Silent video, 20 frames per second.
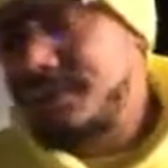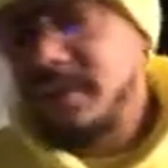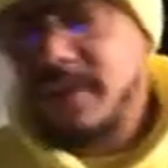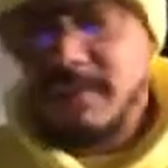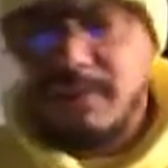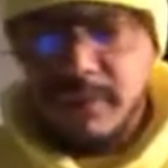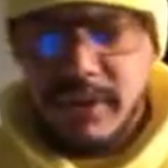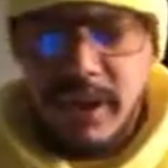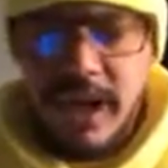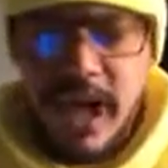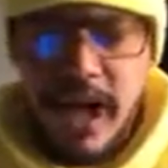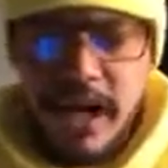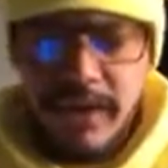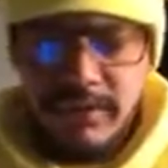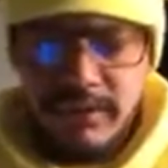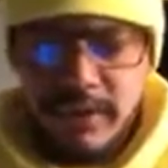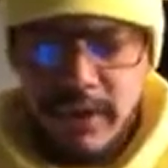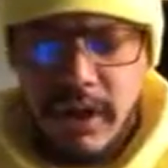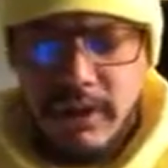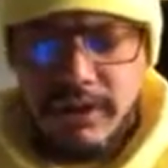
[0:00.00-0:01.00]

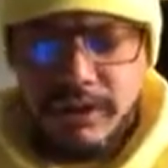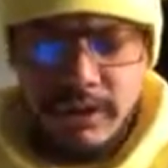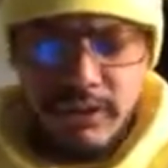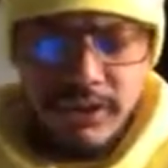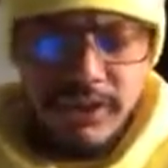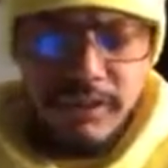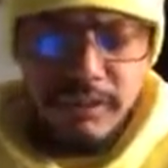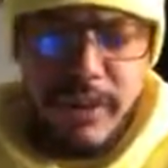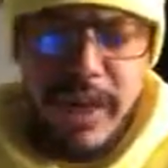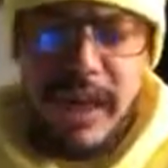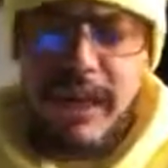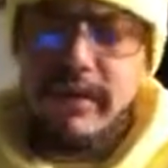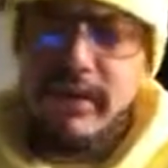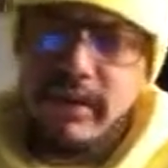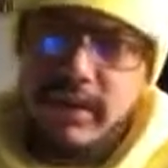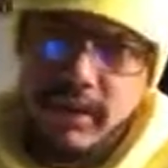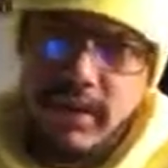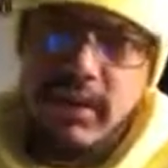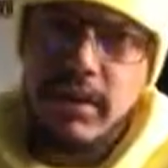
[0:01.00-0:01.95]
symbolize, with all due respect,